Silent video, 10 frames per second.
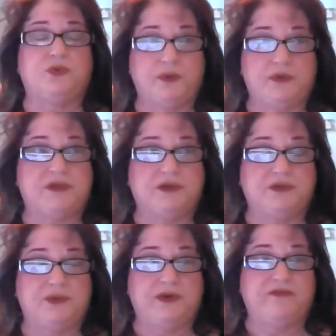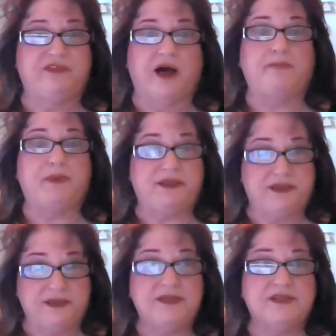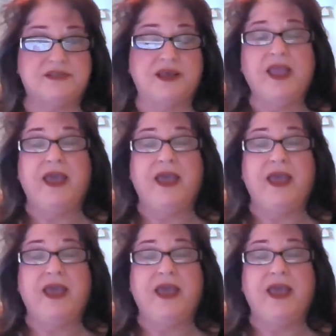we were still doing floppy disks,